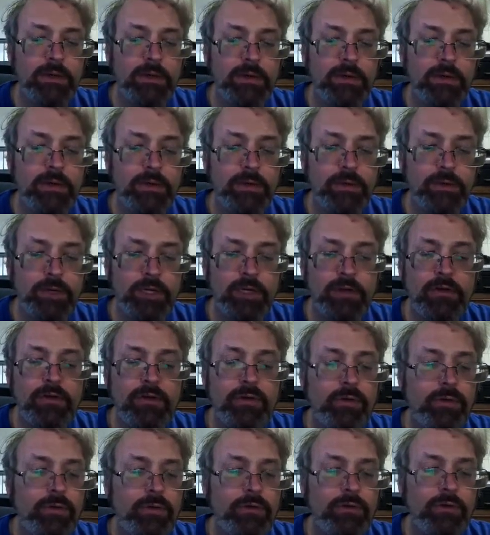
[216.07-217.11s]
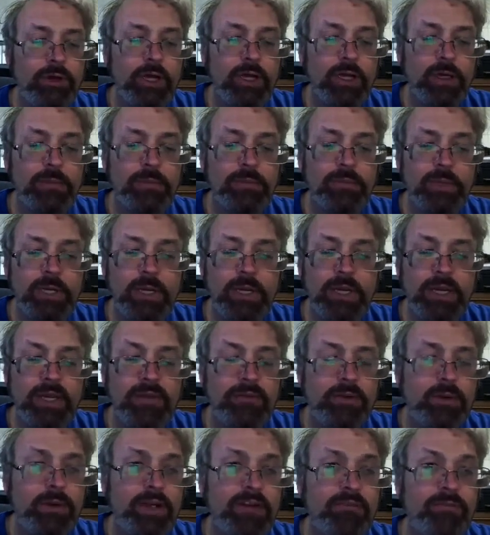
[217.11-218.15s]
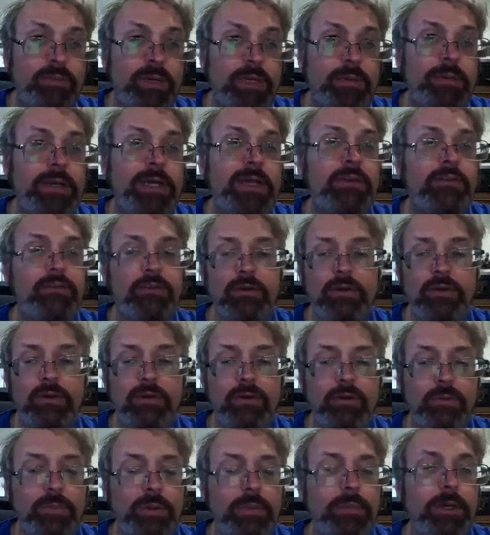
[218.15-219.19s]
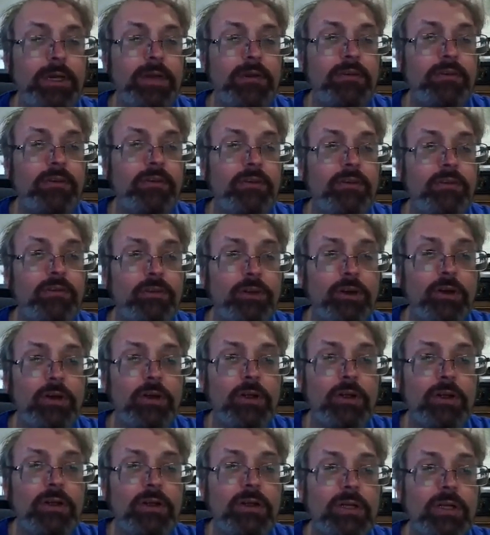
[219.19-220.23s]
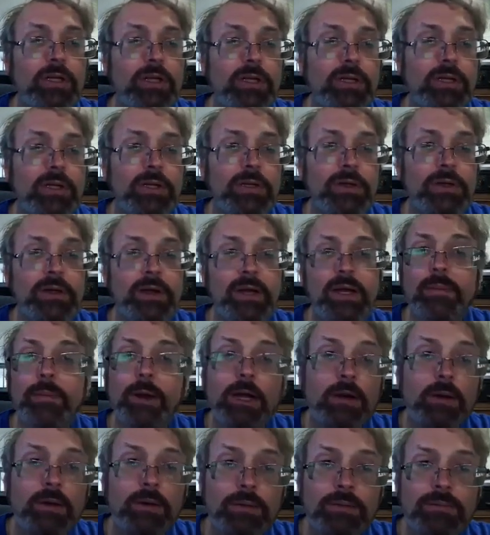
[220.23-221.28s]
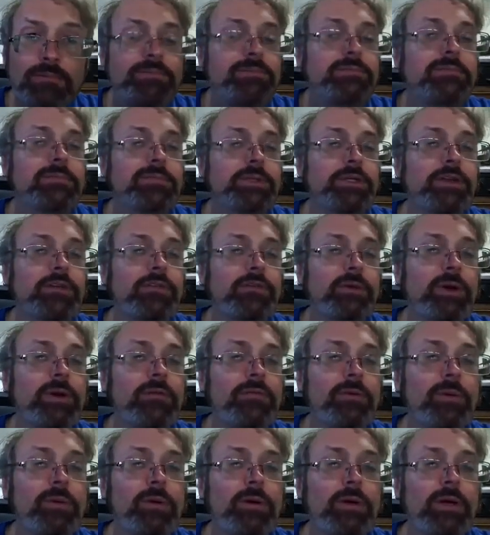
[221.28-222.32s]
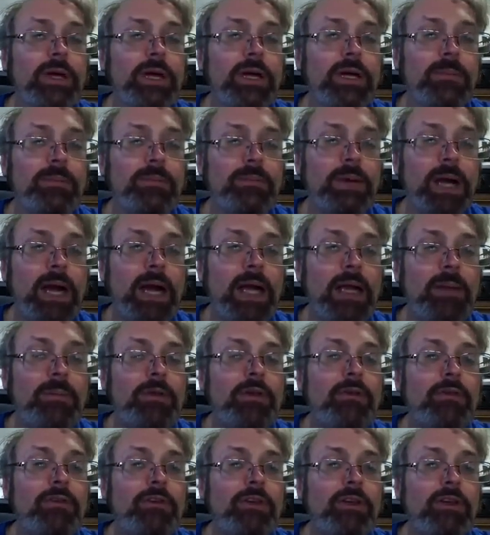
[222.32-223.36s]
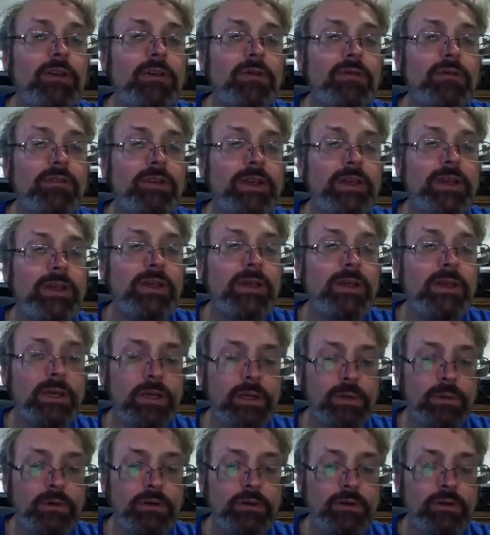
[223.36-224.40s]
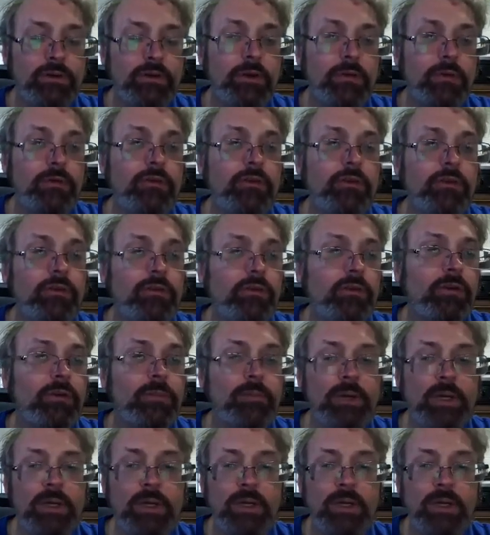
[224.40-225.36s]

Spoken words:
You can use, if you have pipex, you can do pipex install Kanibako, pretty straightforward. I'm using UV, which is another system,